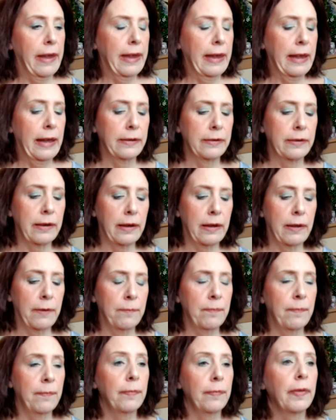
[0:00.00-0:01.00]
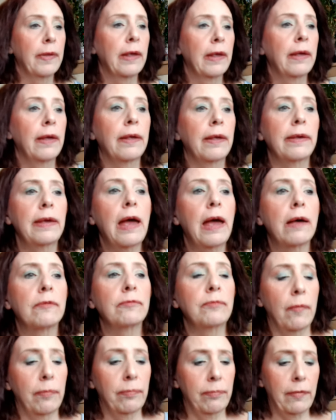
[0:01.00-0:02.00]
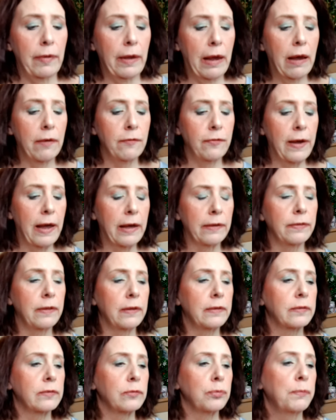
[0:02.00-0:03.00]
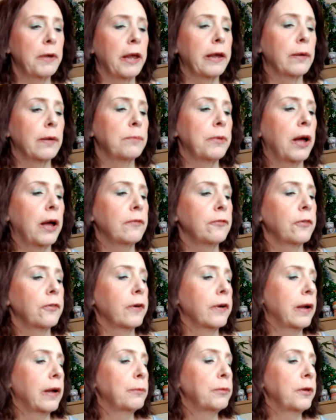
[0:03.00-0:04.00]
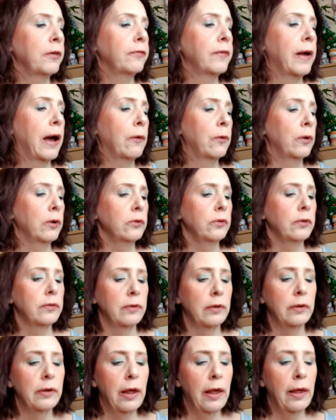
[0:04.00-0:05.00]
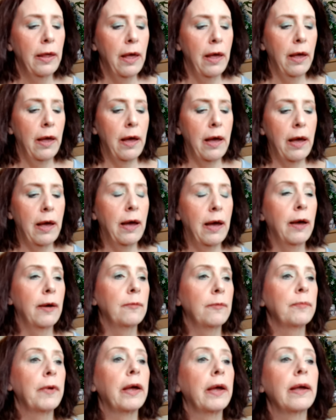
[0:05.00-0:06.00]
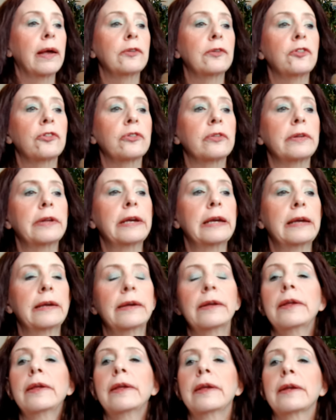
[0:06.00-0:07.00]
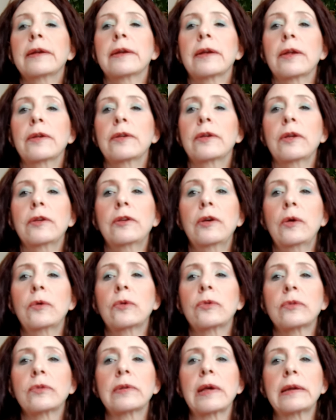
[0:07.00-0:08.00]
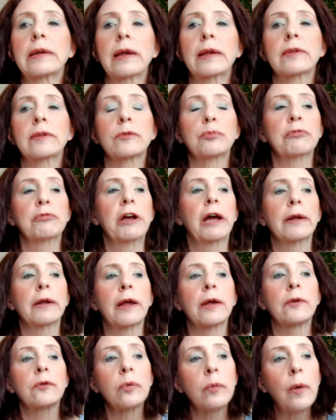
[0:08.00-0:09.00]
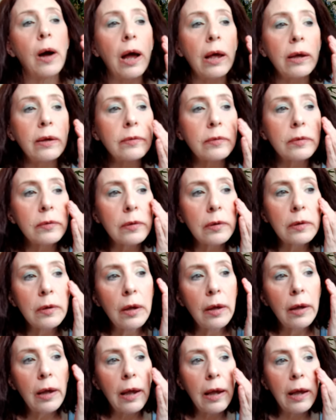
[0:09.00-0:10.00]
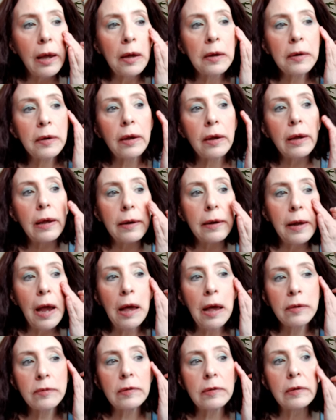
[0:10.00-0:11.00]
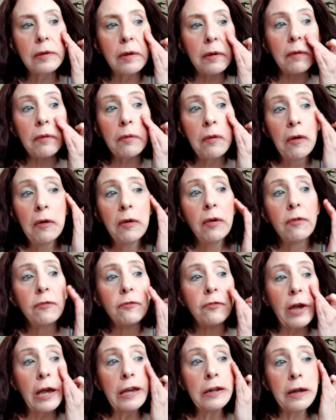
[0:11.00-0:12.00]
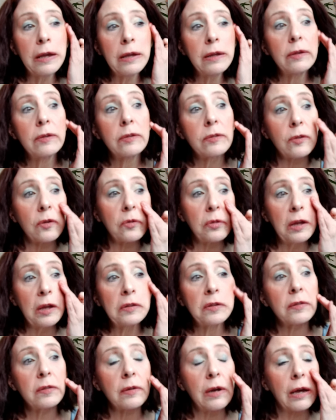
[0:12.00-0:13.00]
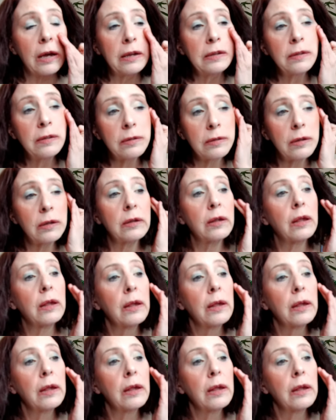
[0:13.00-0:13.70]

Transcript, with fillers: And um, yeah, I've had this makeup on for a couple of hours. Um, I actually used setting spray on it twice and it hasn't faded, so that's nice